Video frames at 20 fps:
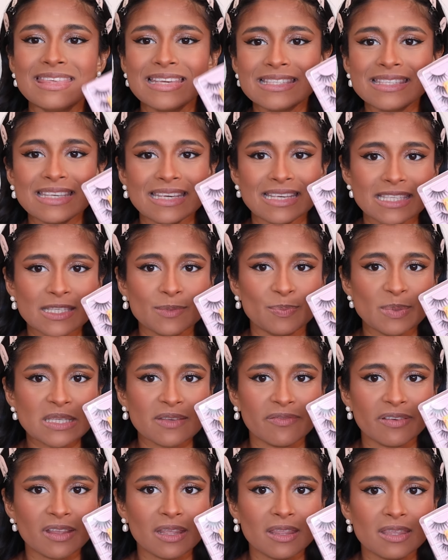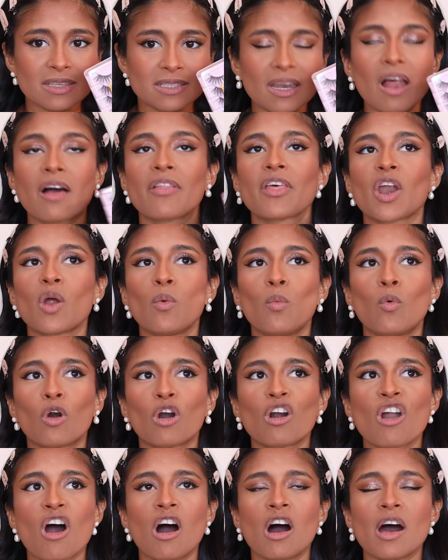this is specifically the style that I
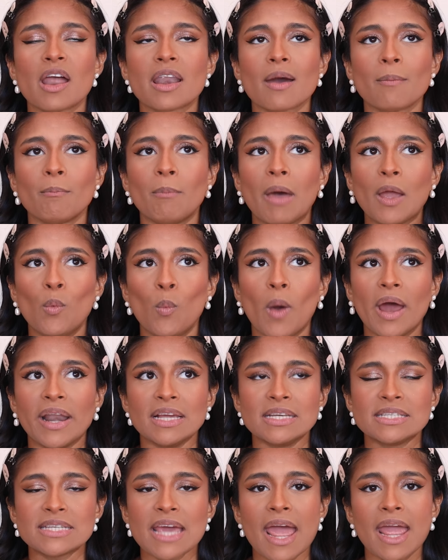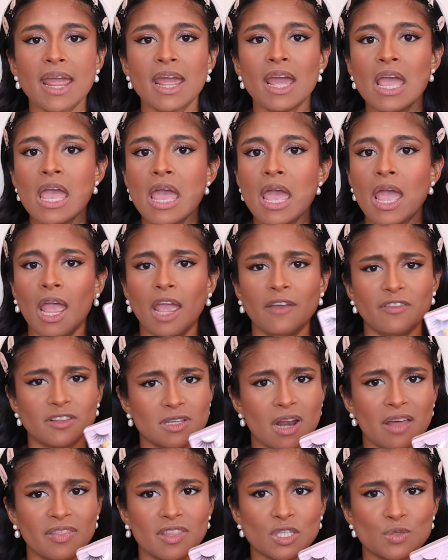wore on my wedding day. If it's
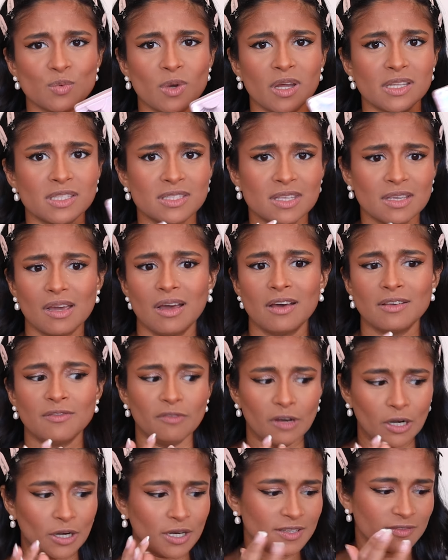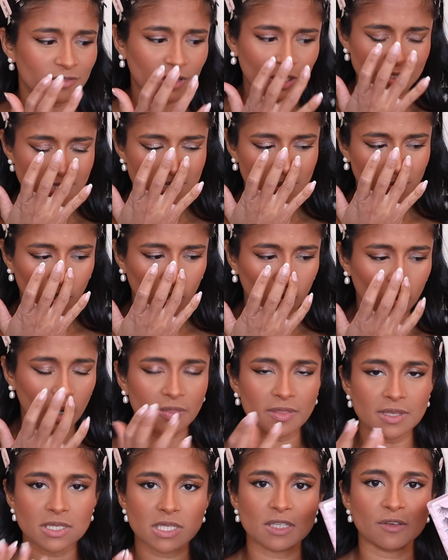not this one, it's a very, very similar
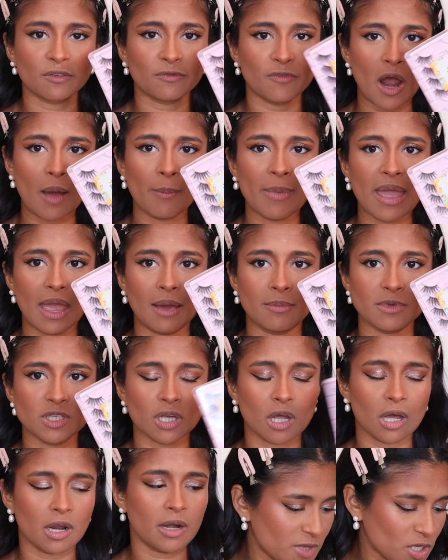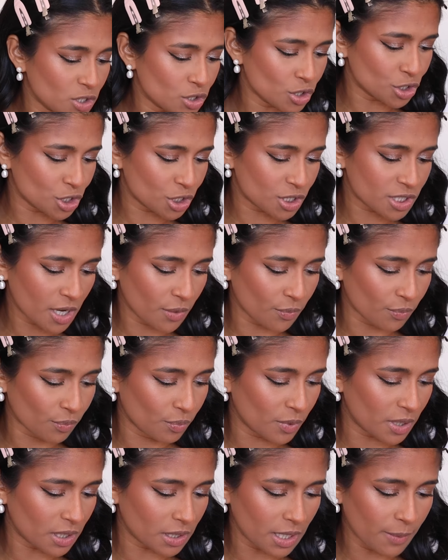one. This is from Amazon. These are just like
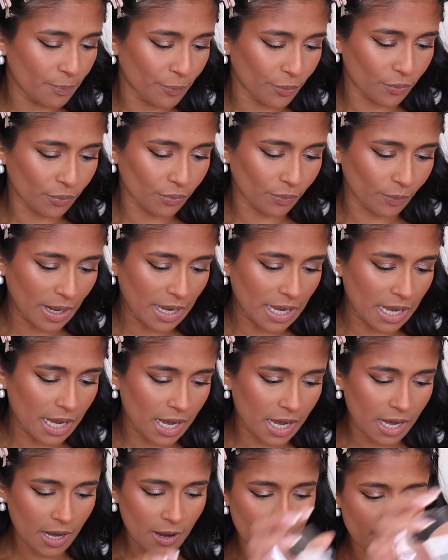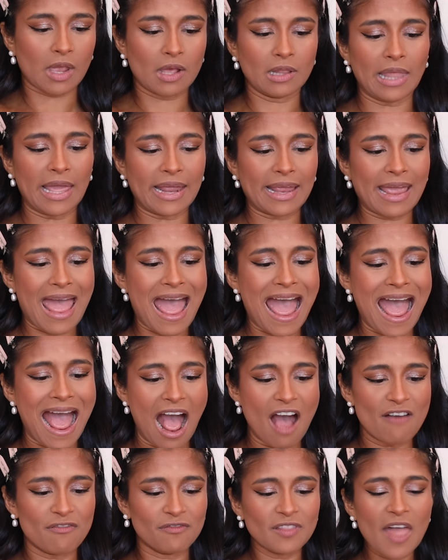really pretty, like
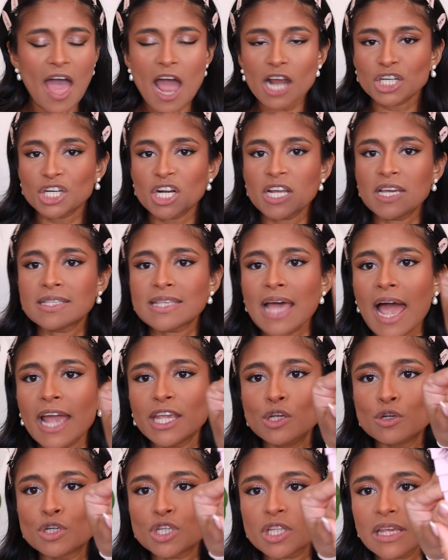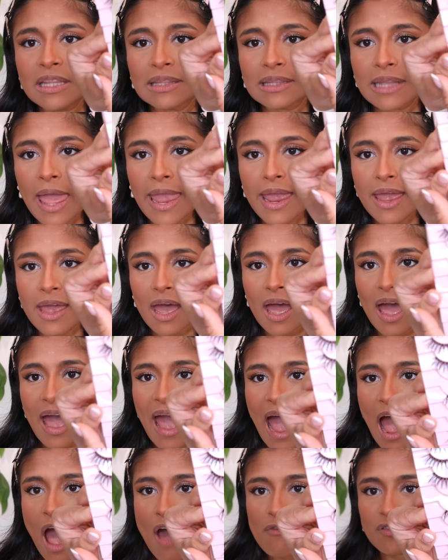half lashes. I usually like a
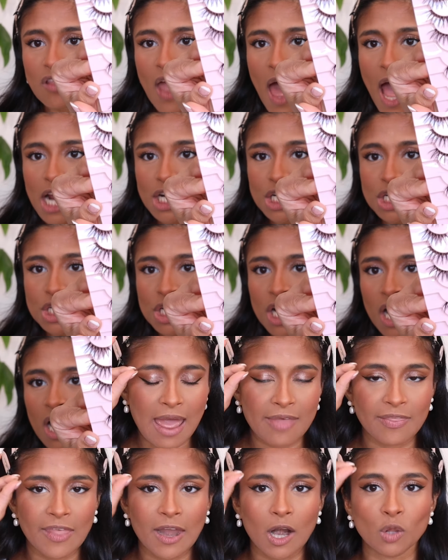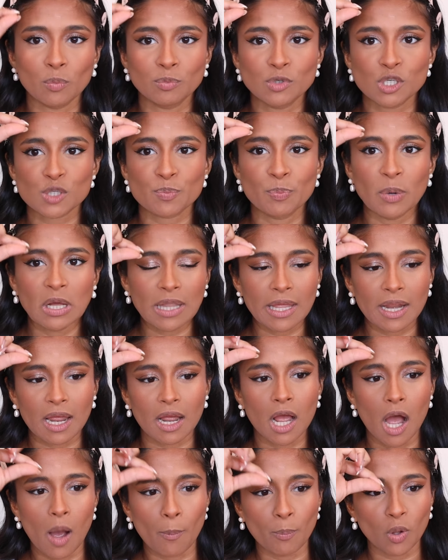half lash, and then I'll just put like a
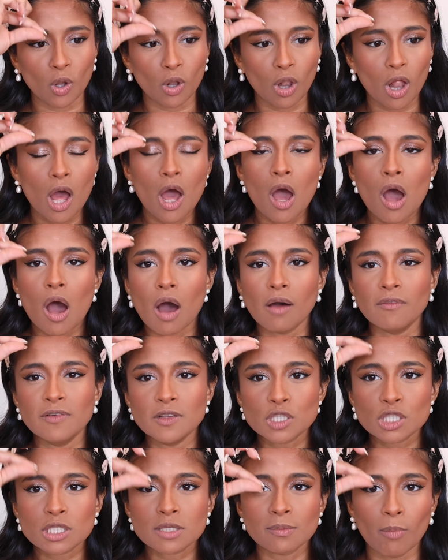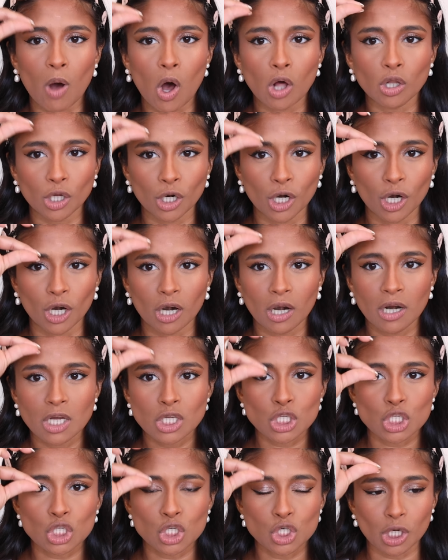couple of smaller
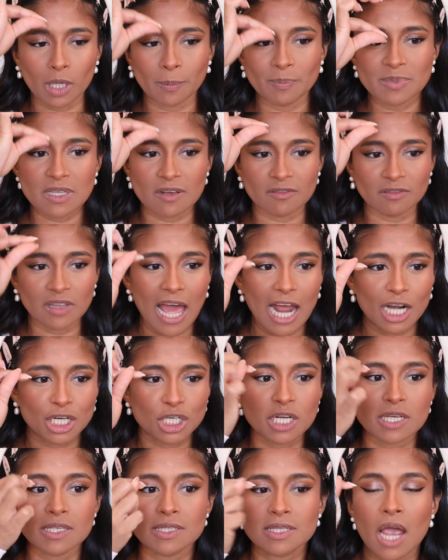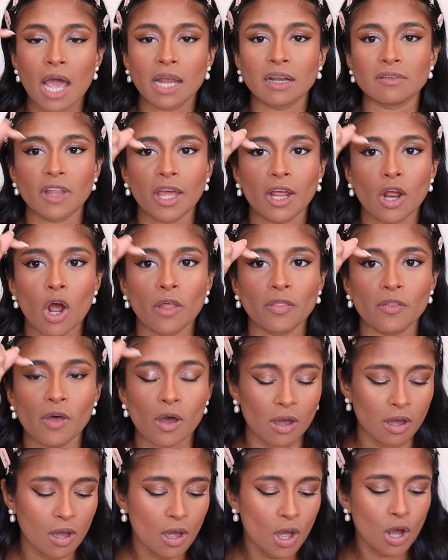strips of lashes kind of like on
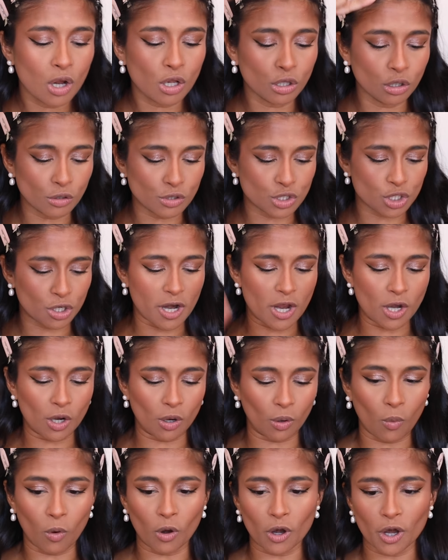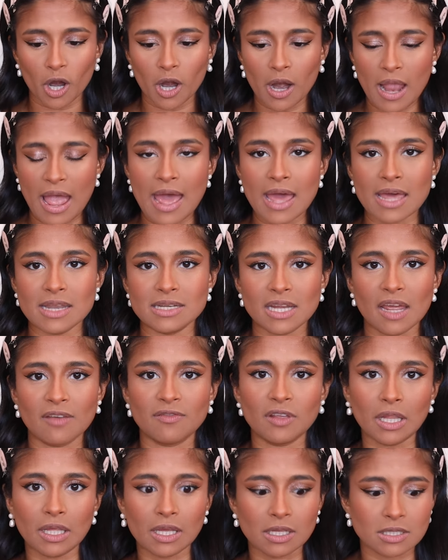the closer inner corner. And I
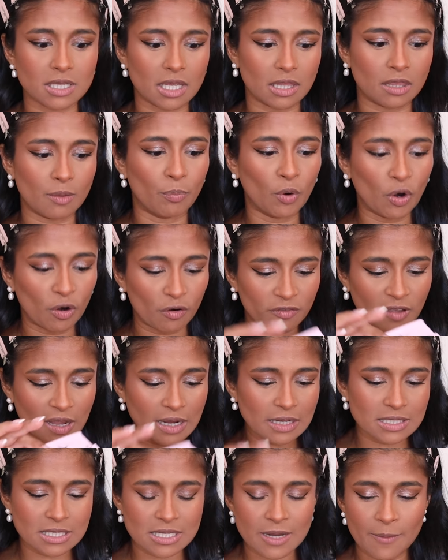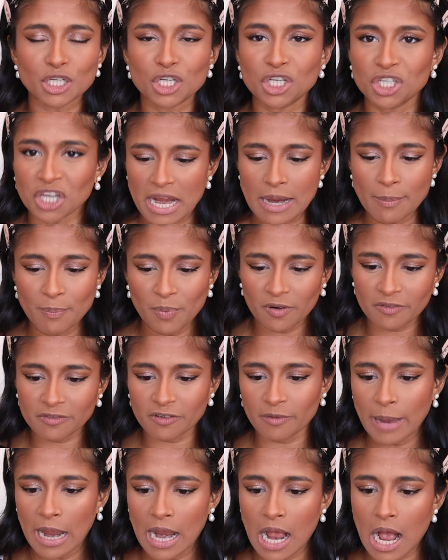feel like it's like the perfect shape
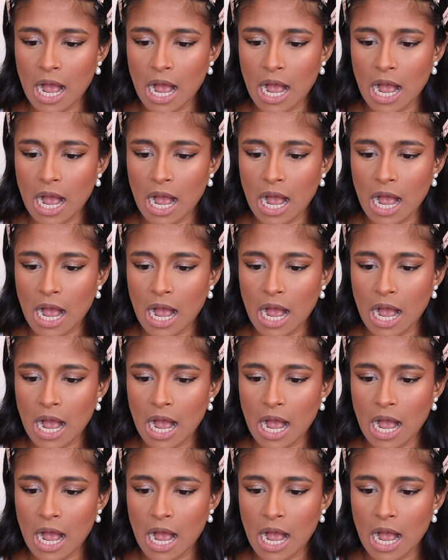for my